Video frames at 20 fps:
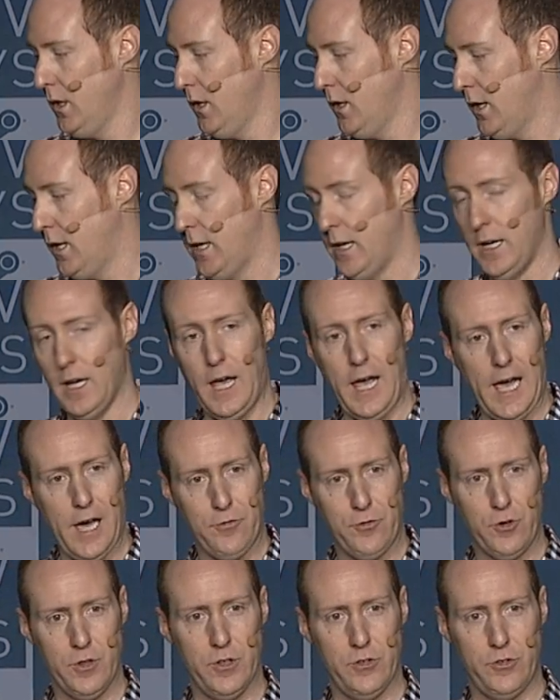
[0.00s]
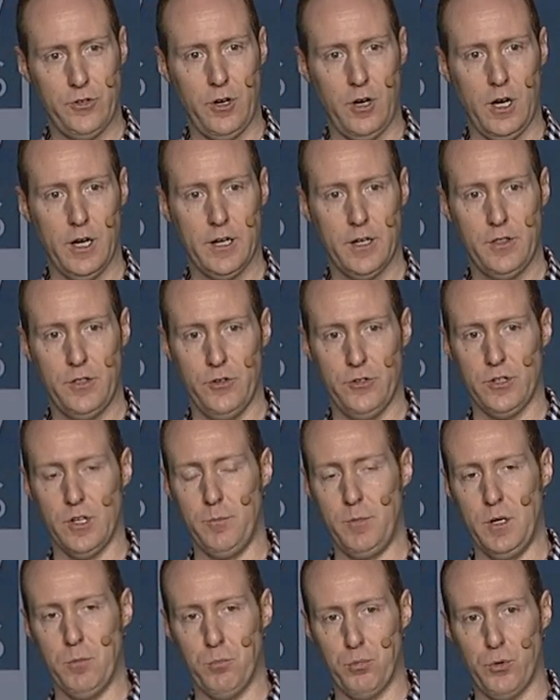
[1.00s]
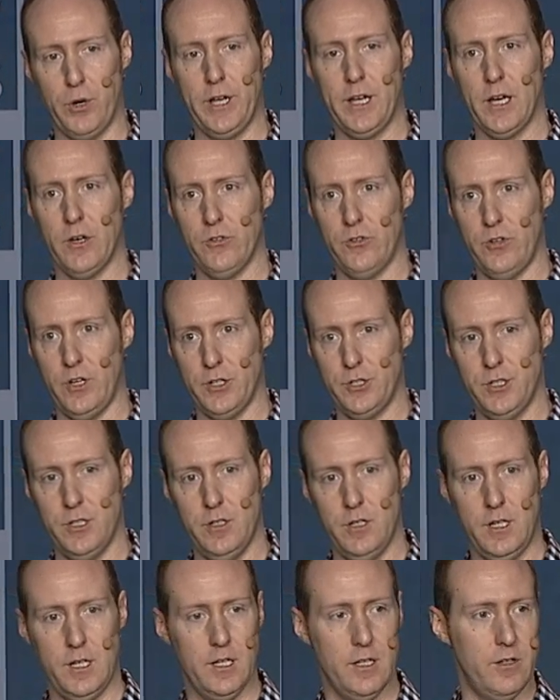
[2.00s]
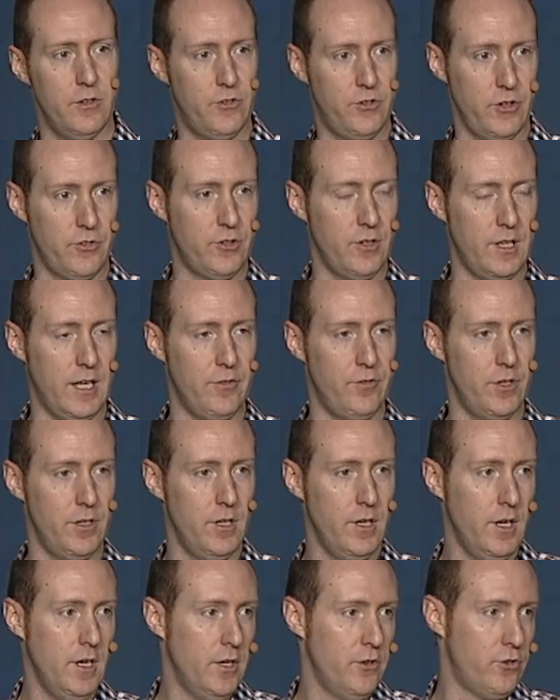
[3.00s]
After this talk, there's going to be a breakout session in 611.